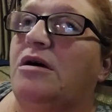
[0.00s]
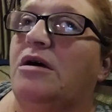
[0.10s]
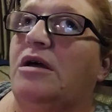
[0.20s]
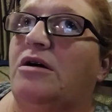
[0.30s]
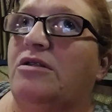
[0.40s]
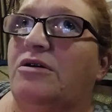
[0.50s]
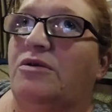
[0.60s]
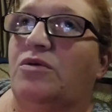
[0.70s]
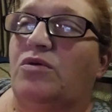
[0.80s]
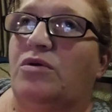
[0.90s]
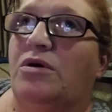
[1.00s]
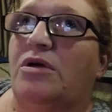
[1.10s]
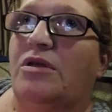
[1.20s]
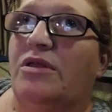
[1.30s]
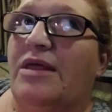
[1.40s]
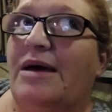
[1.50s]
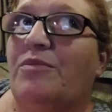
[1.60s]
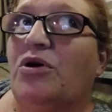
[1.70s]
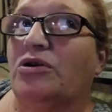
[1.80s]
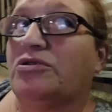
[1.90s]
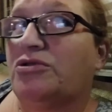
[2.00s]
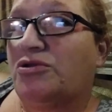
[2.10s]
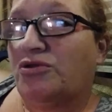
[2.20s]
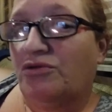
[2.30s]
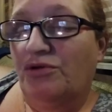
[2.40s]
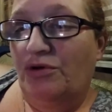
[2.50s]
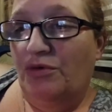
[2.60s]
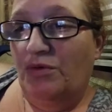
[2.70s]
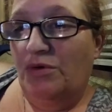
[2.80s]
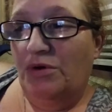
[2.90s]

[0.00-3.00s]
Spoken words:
And although that part's true,